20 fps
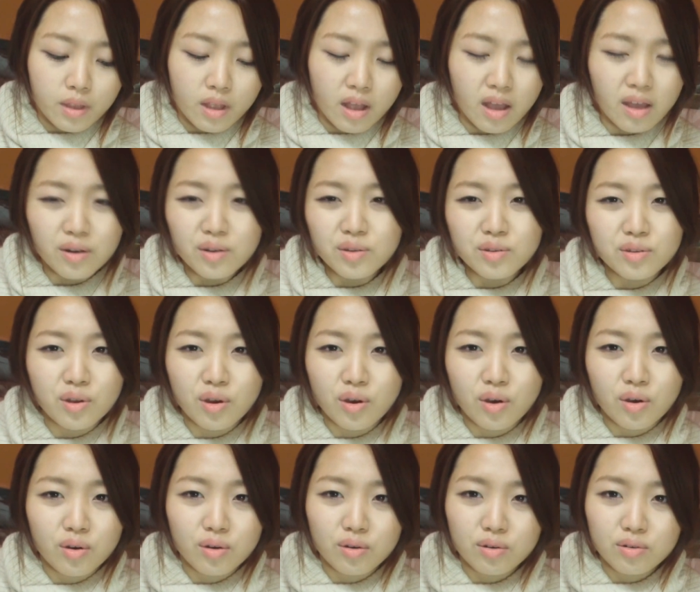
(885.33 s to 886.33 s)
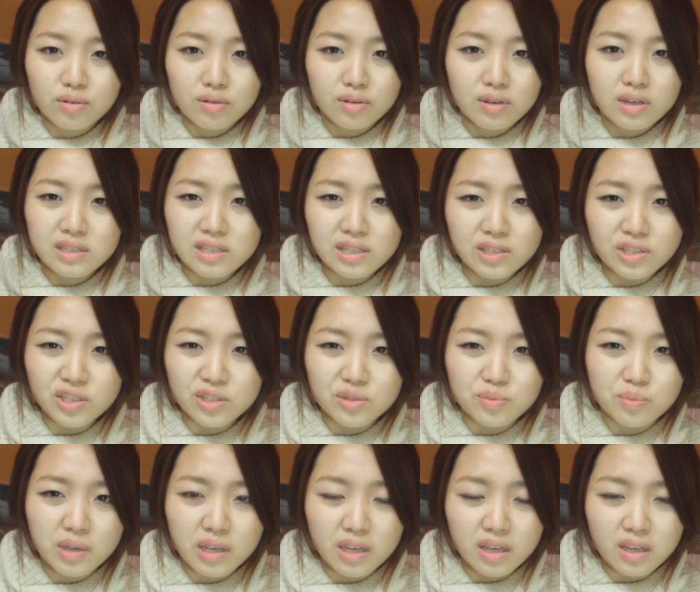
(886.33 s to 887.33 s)
I don't know, is it just
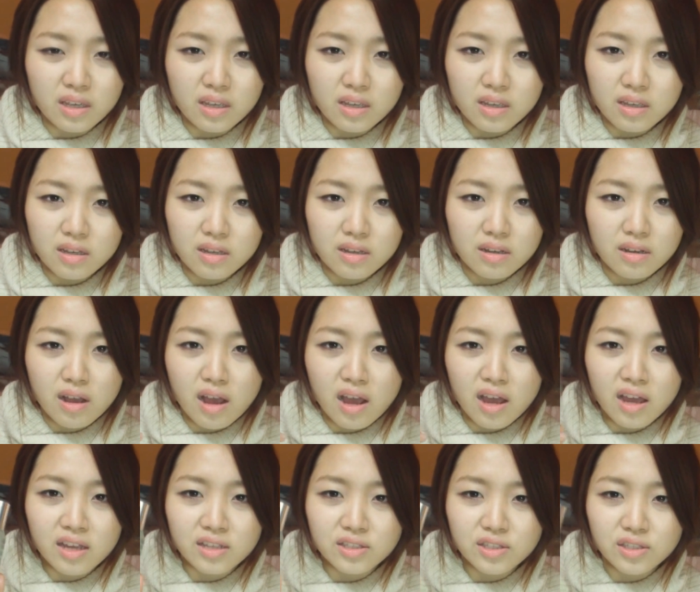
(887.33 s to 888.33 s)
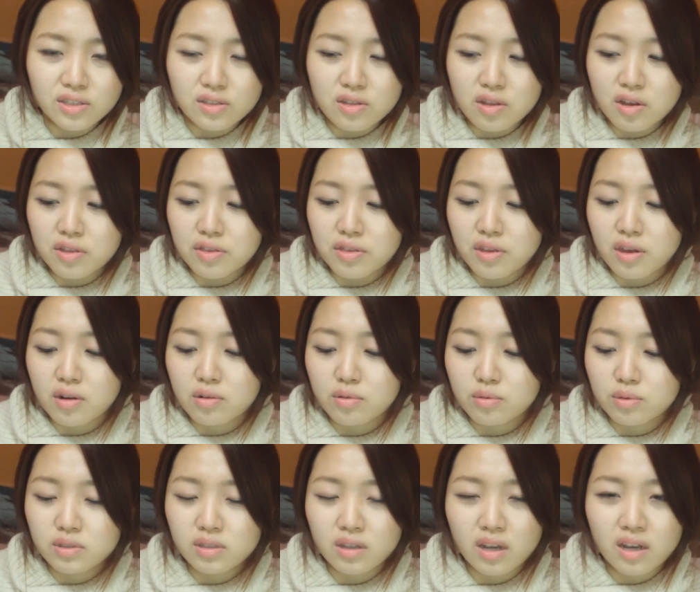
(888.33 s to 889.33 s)
me? I just thought that it
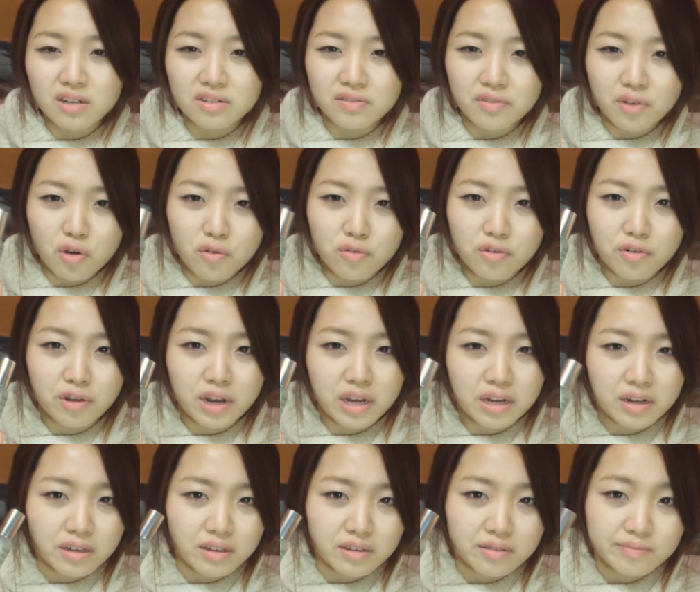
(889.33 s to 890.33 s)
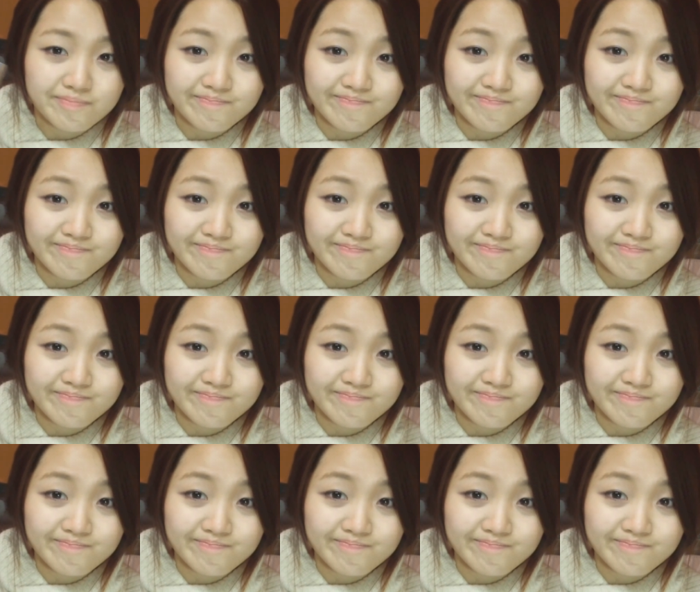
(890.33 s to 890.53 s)
was kind of overrated.